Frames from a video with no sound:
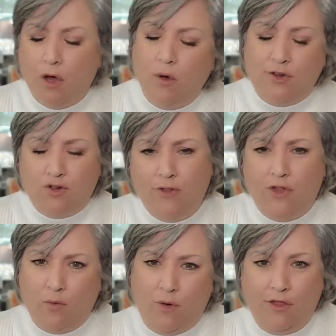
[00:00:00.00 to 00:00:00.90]
oh, I
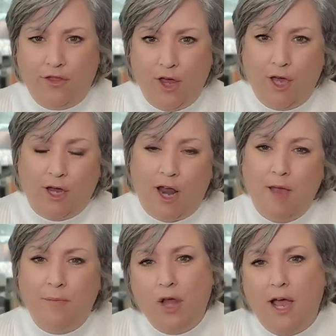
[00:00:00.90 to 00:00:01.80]
tried that one thing and
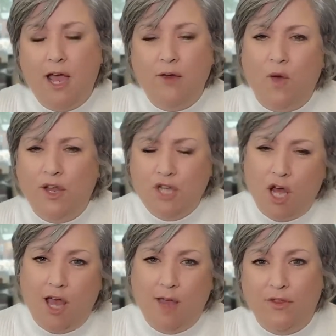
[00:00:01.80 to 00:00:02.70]
I applied one
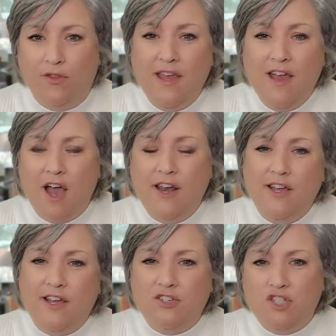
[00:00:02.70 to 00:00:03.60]
time and I
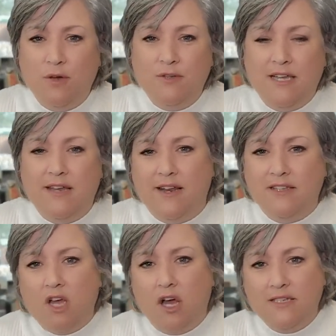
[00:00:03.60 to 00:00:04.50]
didn't get chosen and
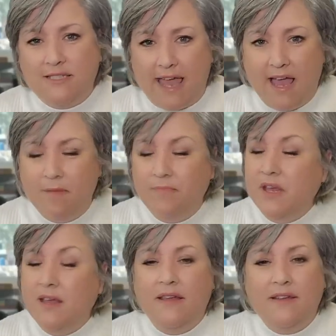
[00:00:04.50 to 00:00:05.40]
it's all a
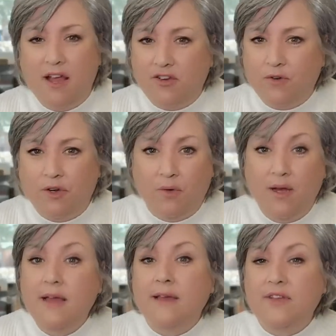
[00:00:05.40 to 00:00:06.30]
scam. Not true.
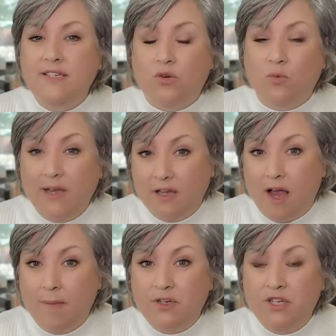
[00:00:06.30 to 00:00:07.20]
These are real
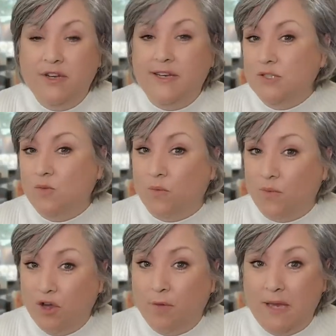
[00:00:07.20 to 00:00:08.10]
opportunities where
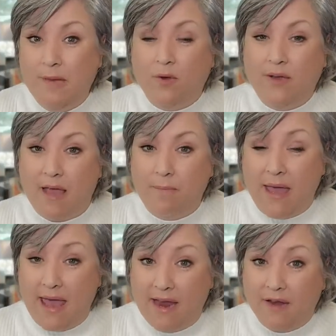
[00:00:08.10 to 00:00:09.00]
real people
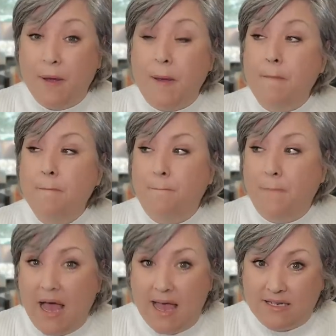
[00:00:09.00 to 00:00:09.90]
get paid.
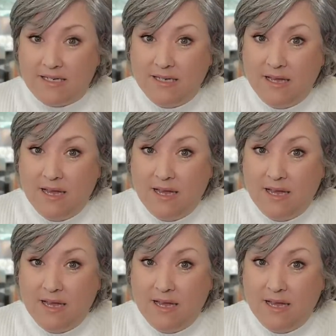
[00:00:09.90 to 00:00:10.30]
But